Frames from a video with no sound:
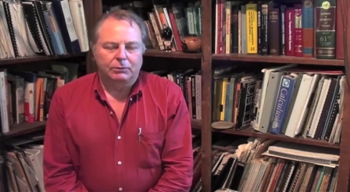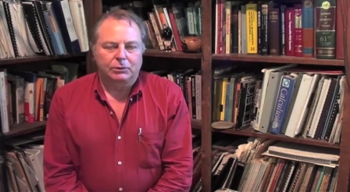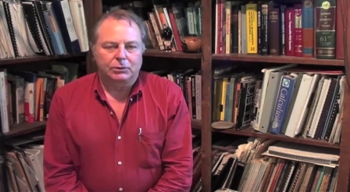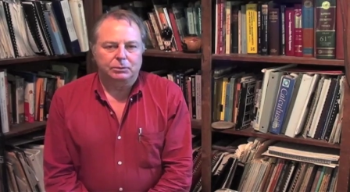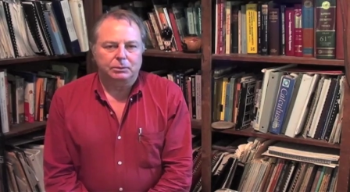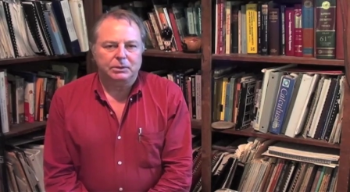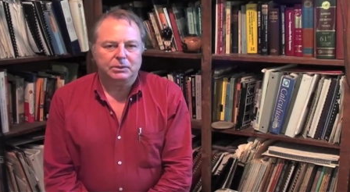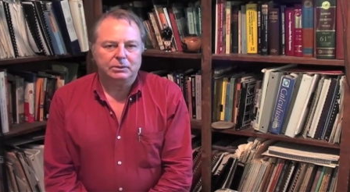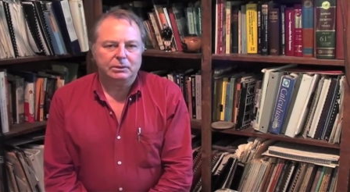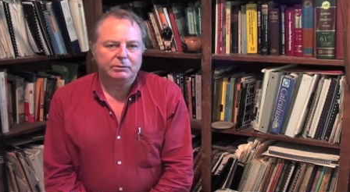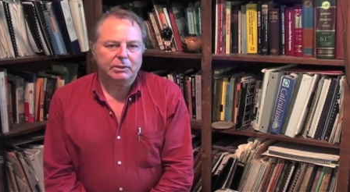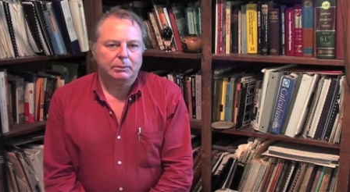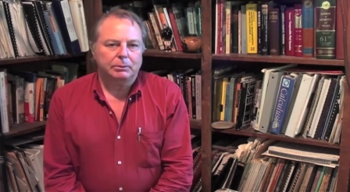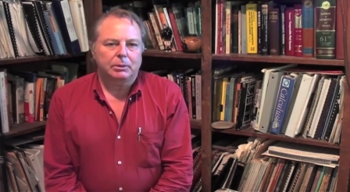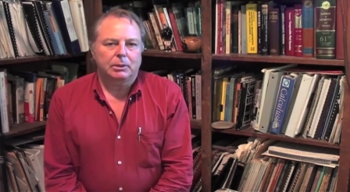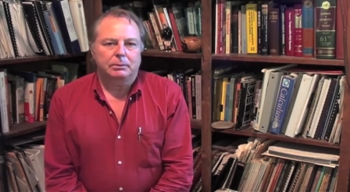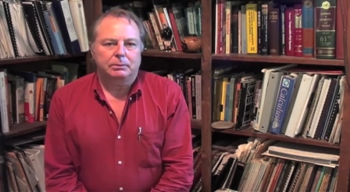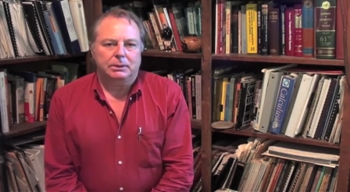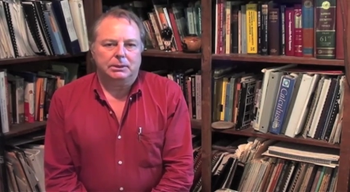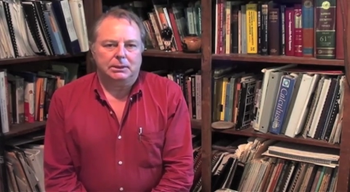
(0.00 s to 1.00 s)
for
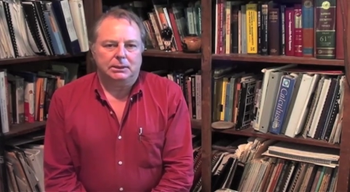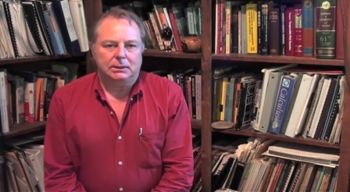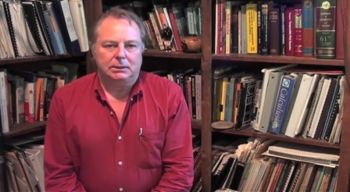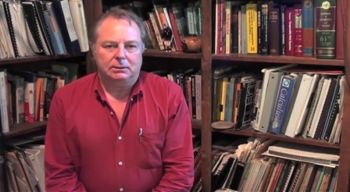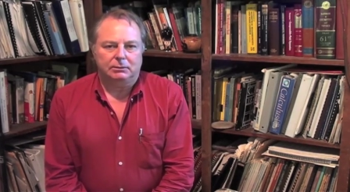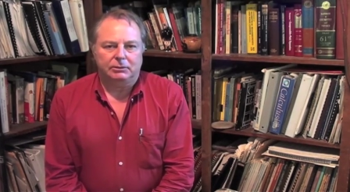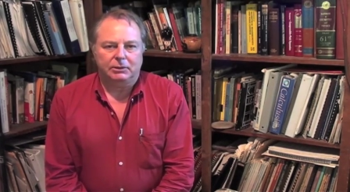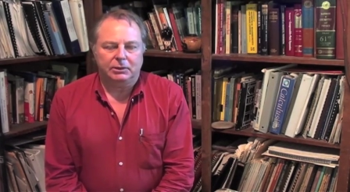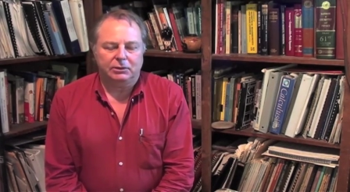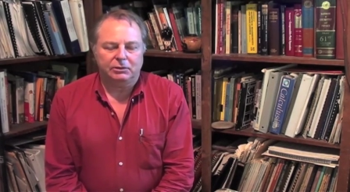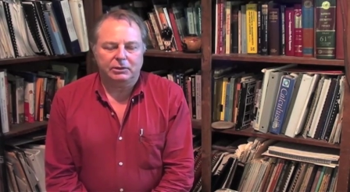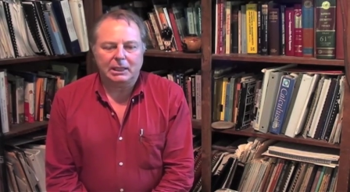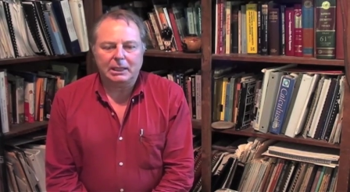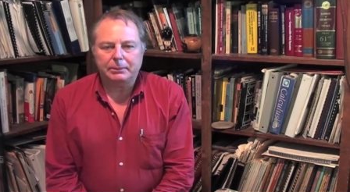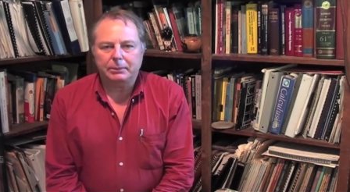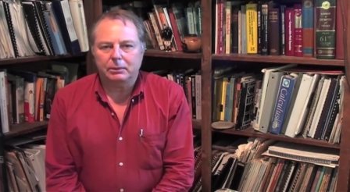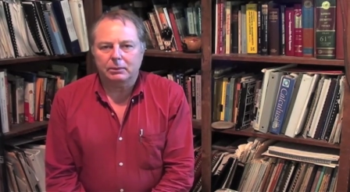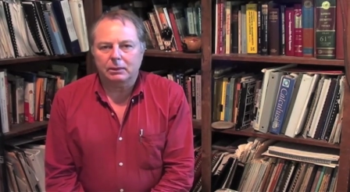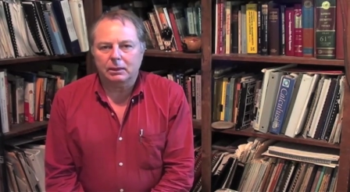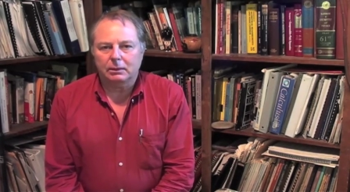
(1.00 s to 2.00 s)
specific purposes. For
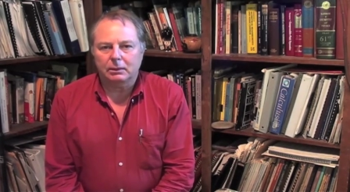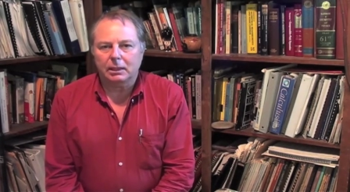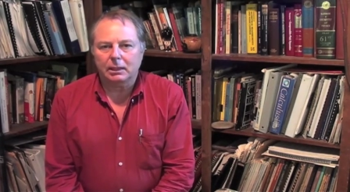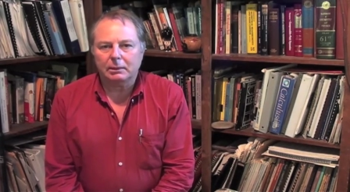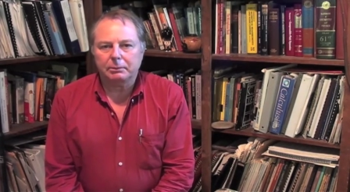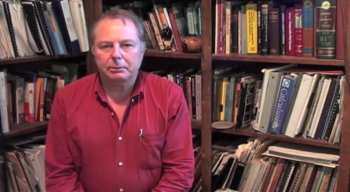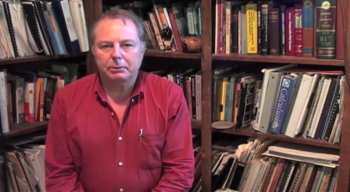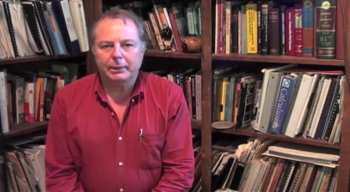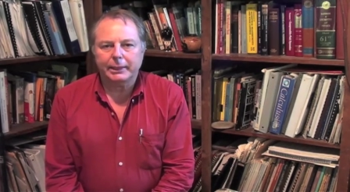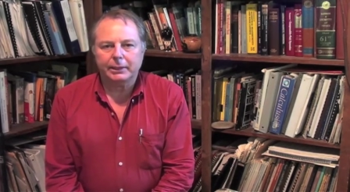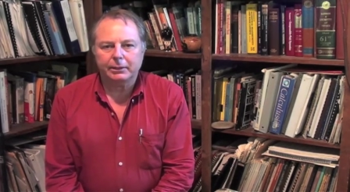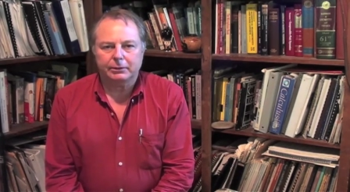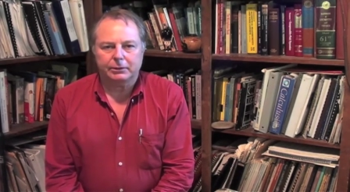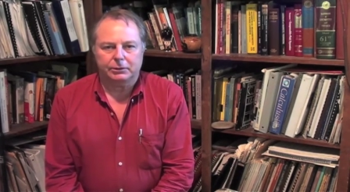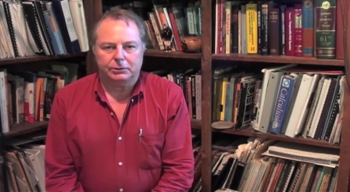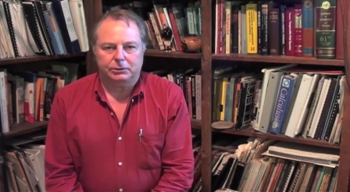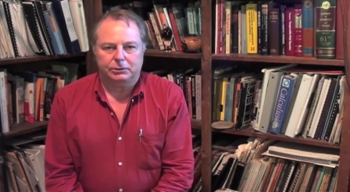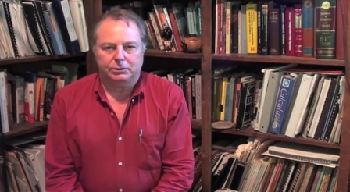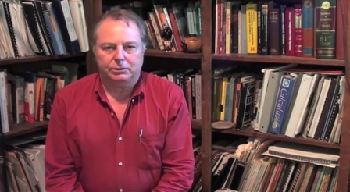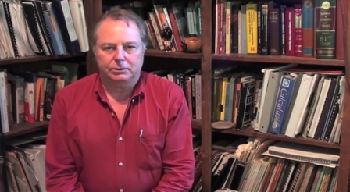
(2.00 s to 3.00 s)
example, a lot of
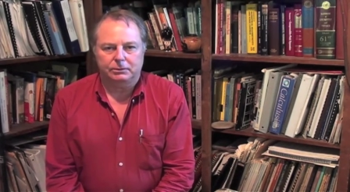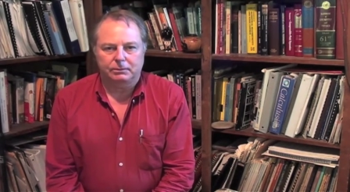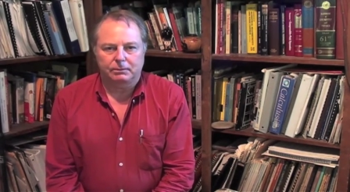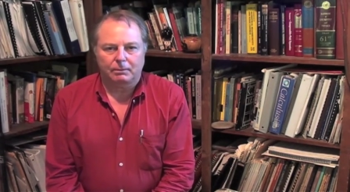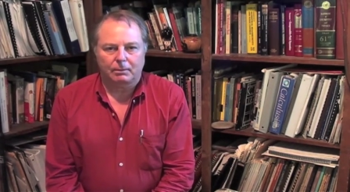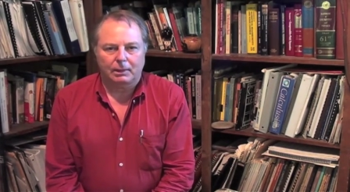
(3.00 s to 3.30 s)
predators,